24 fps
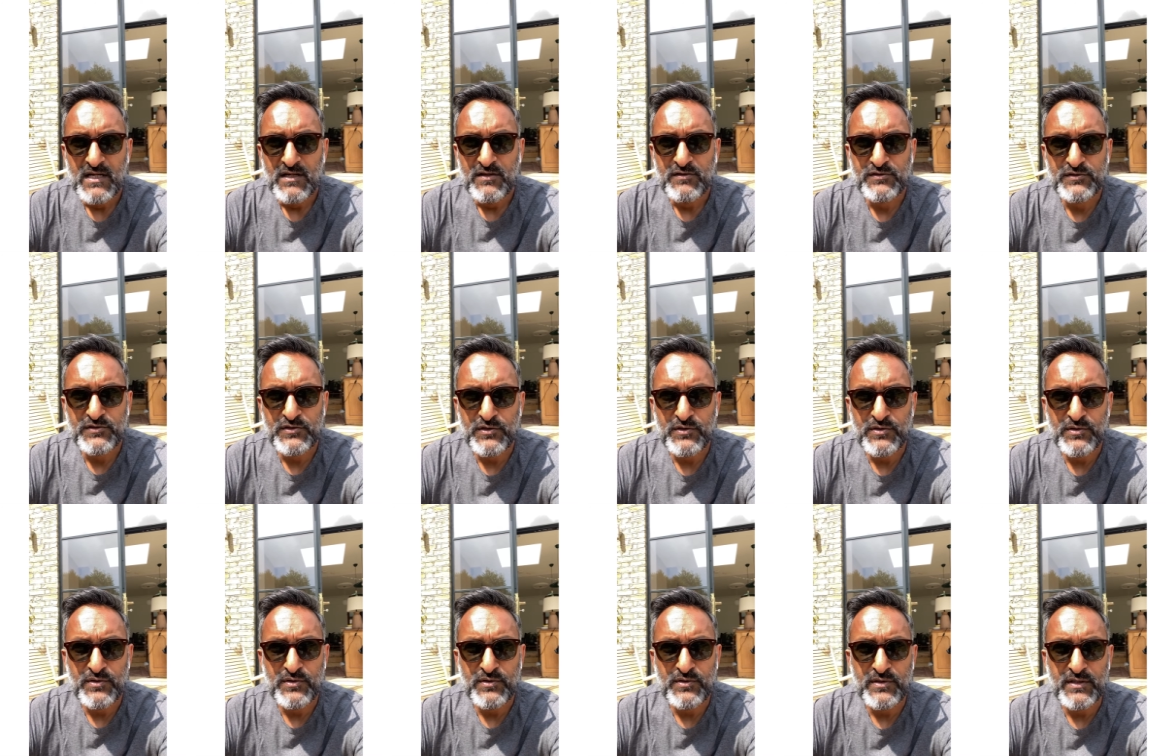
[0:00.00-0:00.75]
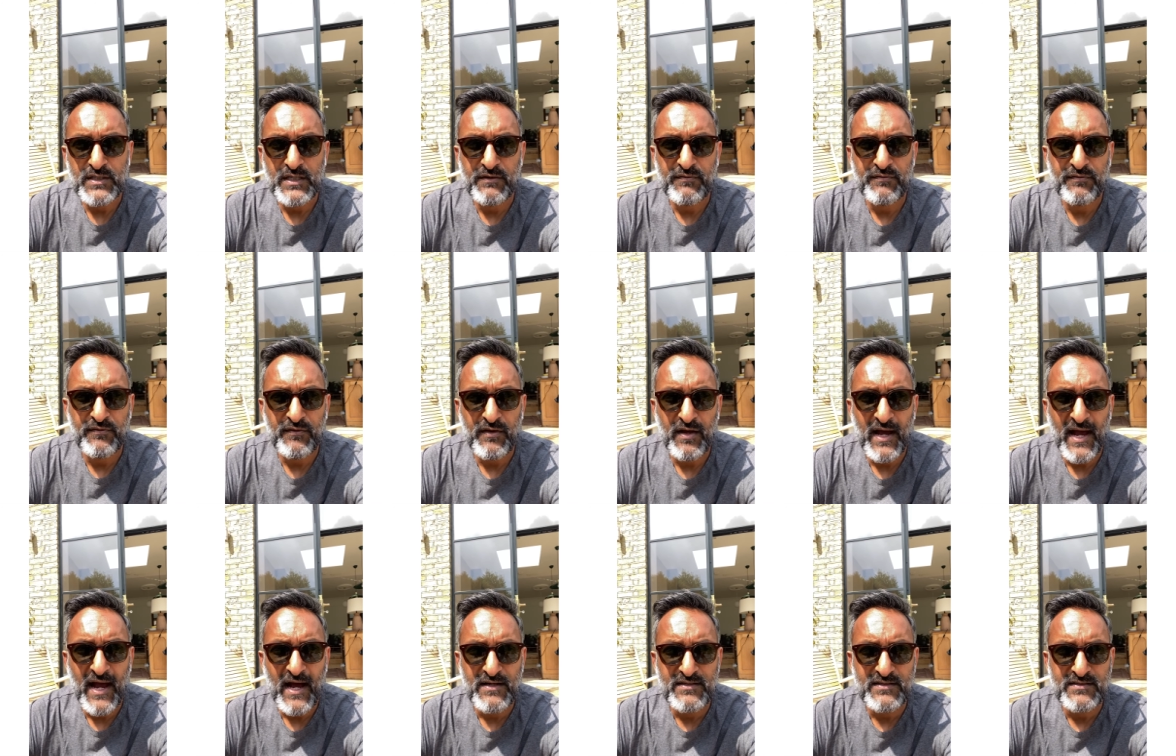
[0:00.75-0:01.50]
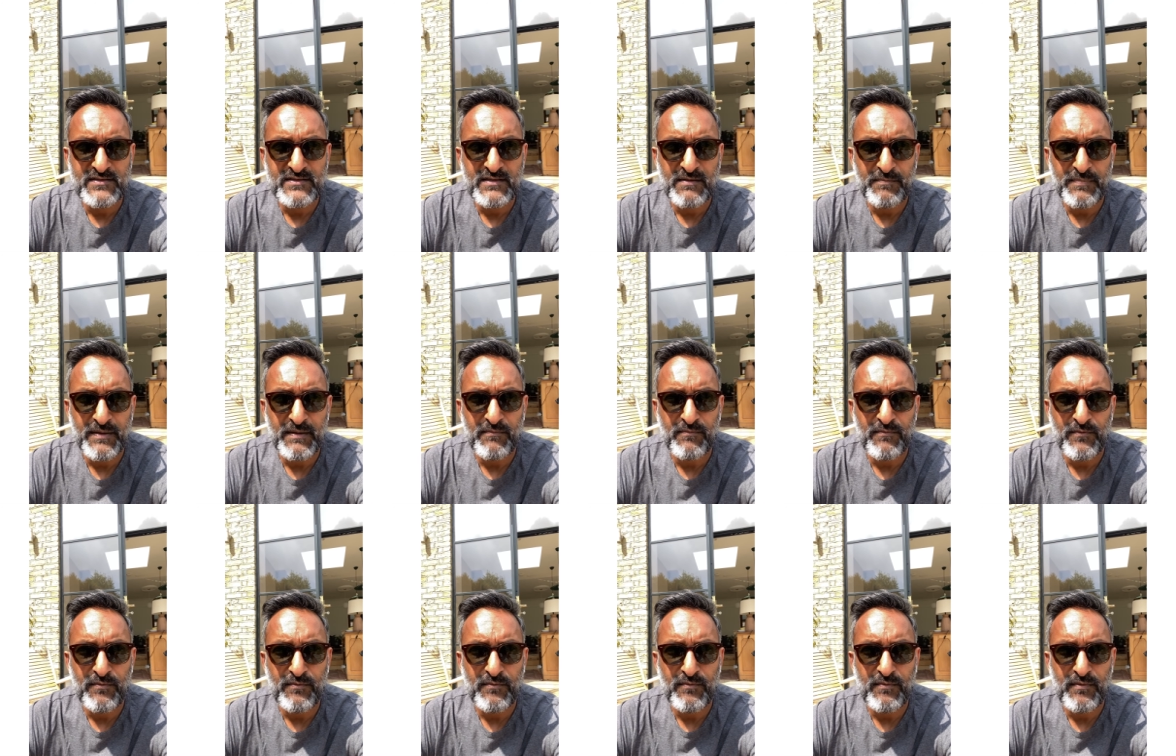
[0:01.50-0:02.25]
So if a house is a bit
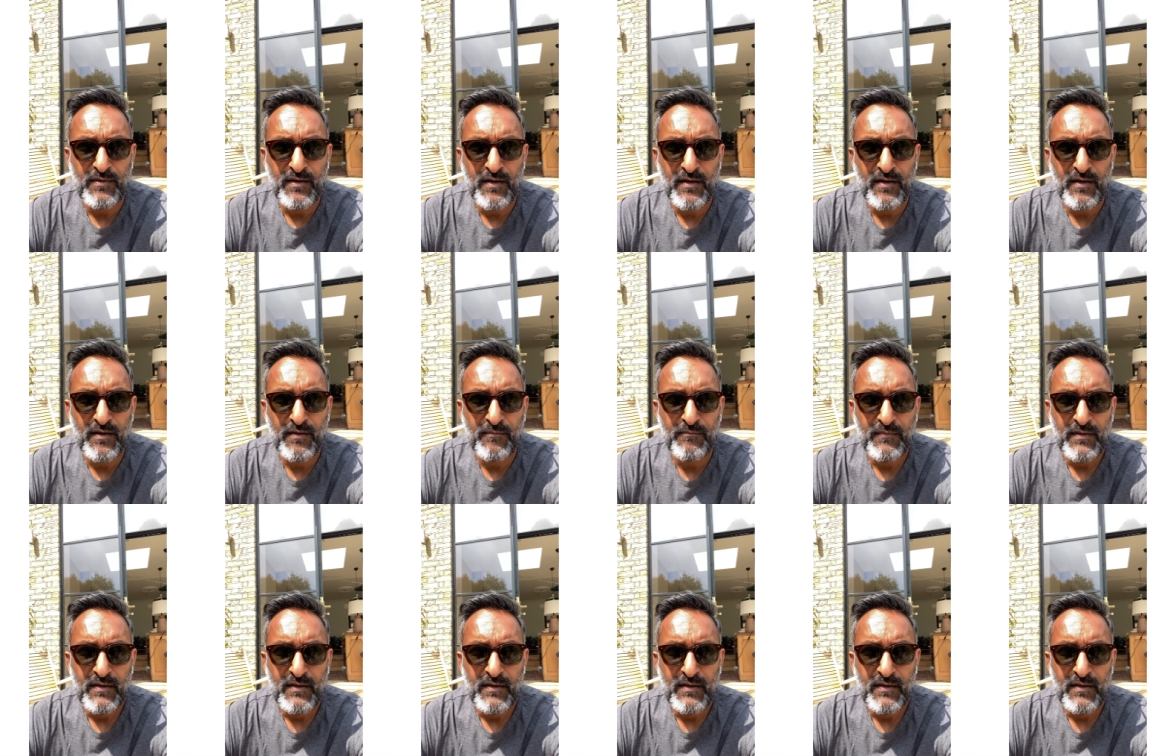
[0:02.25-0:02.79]
more uh,